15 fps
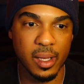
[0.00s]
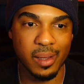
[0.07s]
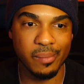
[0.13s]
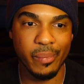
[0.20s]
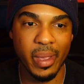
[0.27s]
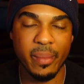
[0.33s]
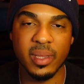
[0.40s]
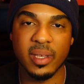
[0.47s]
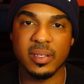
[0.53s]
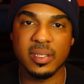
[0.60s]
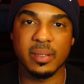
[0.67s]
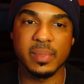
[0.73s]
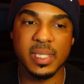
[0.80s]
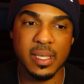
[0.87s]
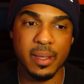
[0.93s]
maybe there's
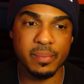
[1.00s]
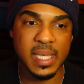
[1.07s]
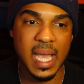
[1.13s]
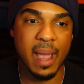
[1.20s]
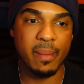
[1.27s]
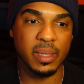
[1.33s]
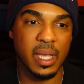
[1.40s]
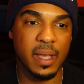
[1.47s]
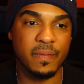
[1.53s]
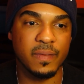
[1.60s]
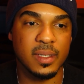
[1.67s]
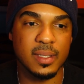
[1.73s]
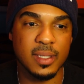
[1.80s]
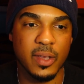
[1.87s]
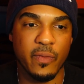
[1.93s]
some time
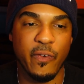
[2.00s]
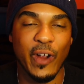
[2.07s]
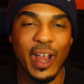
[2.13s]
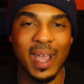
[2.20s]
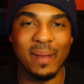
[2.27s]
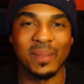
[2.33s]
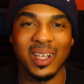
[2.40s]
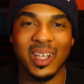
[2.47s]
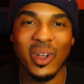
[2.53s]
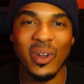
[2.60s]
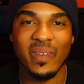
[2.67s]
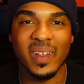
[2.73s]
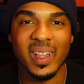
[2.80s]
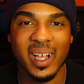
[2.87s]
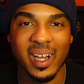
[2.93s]
left for him to go
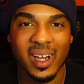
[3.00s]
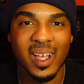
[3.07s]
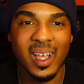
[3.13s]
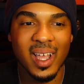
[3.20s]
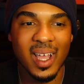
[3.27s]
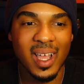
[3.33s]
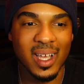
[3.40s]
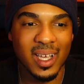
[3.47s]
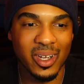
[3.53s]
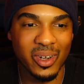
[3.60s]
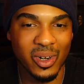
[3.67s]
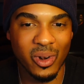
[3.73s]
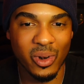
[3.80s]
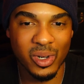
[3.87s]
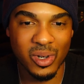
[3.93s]
over there
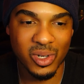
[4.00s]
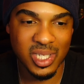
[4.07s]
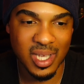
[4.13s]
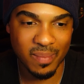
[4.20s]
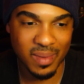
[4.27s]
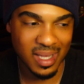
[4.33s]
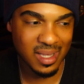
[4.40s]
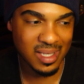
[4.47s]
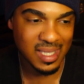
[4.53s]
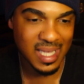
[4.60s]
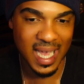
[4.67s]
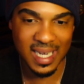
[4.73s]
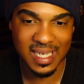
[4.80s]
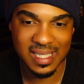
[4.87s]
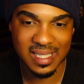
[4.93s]
or something to
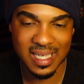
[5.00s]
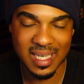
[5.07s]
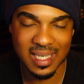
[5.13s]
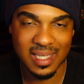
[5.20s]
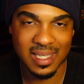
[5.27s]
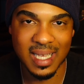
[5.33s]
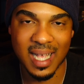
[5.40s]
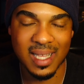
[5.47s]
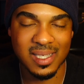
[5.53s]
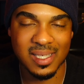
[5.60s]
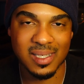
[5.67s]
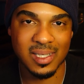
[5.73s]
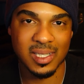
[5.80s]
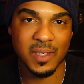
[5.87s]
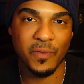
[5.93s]
that extent.
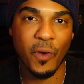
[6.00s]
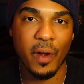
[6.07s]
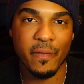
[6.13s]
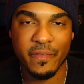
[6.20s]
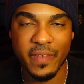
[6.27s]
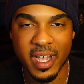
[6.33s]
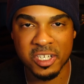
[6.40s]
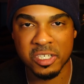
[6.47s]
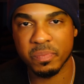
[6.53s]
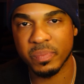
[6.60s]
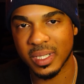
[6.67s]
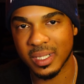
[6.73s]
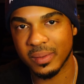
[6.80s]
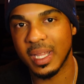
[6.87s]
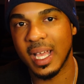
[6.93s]
That's just far-fetched,
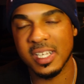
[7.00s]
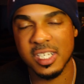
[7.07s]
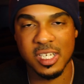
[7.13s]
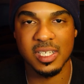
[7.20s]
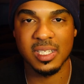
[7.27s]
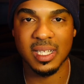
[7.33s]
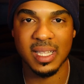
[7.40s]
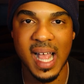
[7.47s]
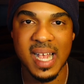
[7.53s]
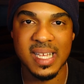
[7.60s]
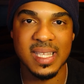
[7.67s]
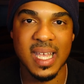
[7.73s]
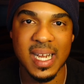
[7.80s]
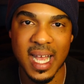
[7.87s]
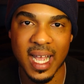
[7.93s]
but that's just the
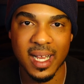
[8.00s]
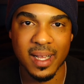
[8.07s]
last thing